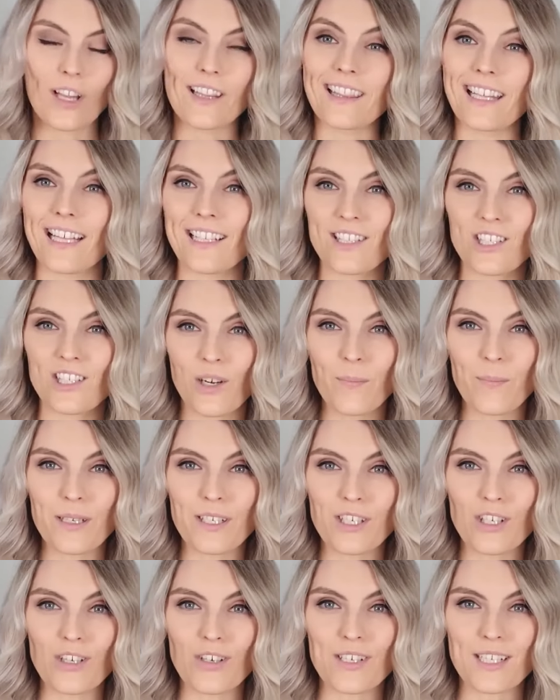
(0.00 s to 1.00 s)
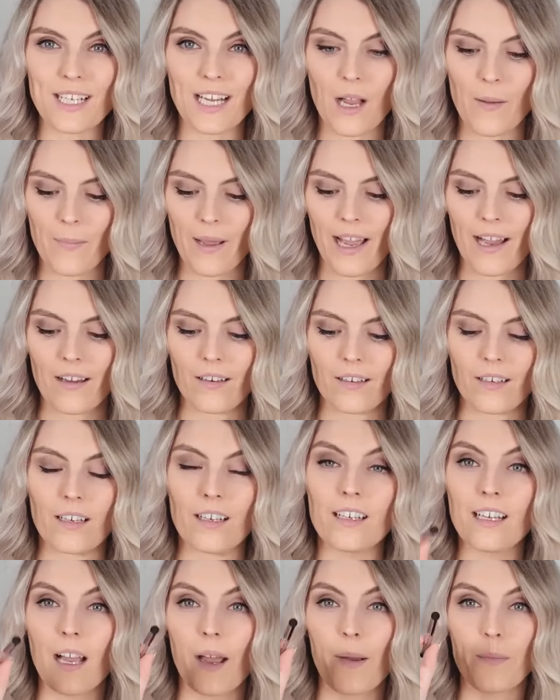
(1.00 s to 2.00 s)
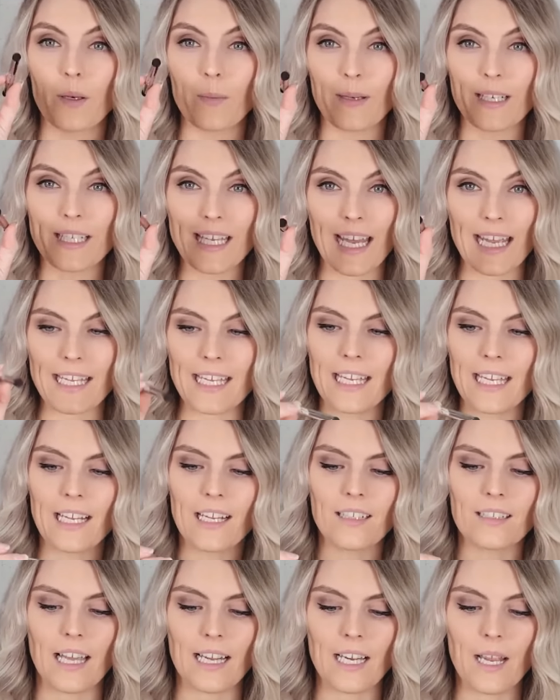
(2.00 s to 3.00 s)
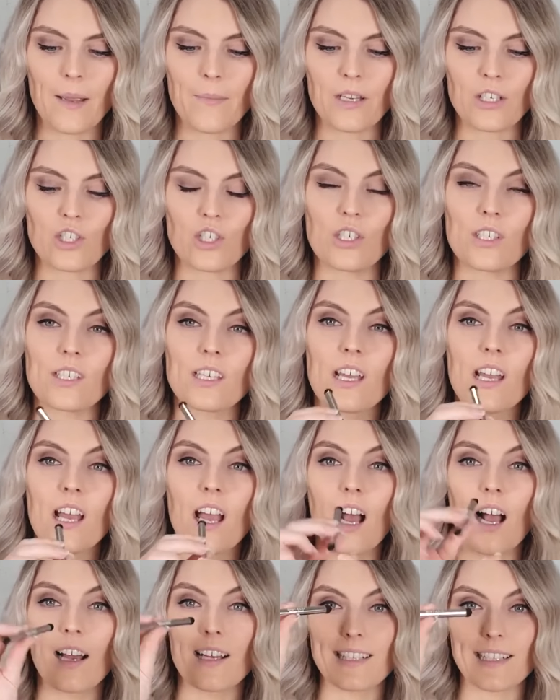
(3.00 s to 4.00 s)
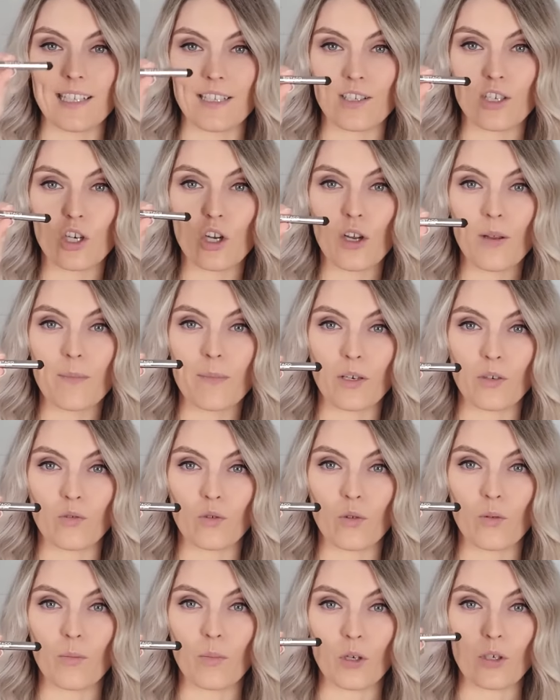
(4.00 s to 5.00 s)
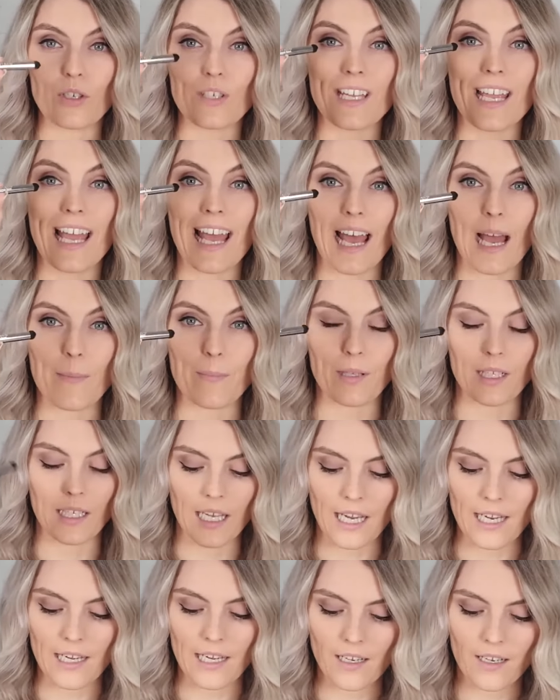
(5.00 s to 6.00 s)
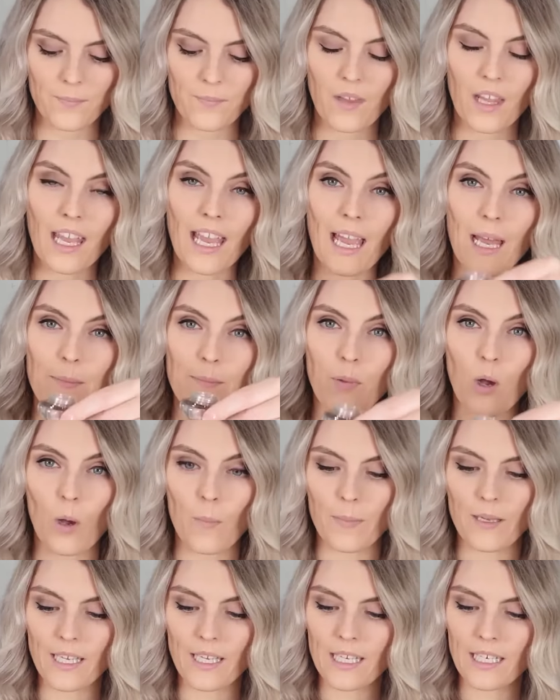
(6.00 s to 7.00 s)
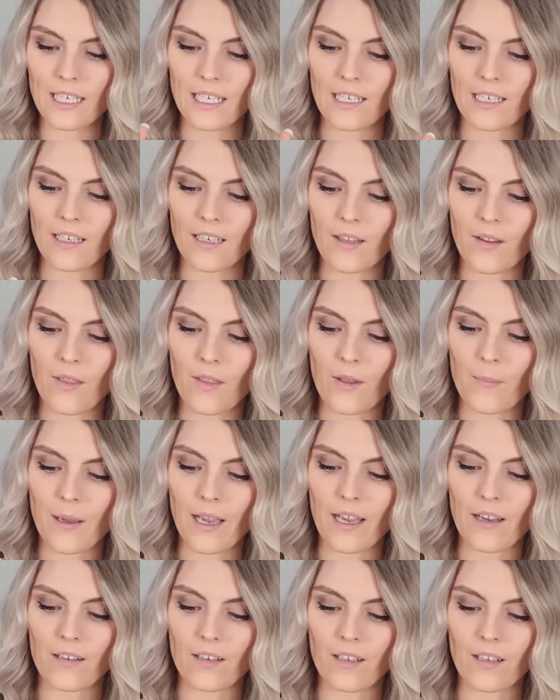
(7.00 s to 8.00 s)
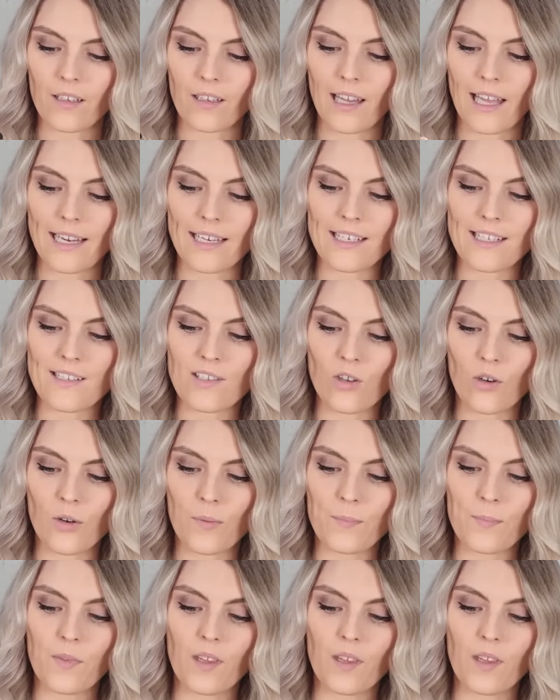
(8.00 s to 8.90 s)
Let's jump into using our powder. I'm going to be taking, like I mentioned, our Sistaco Mineral Bond applicator and popping it in the powder like so.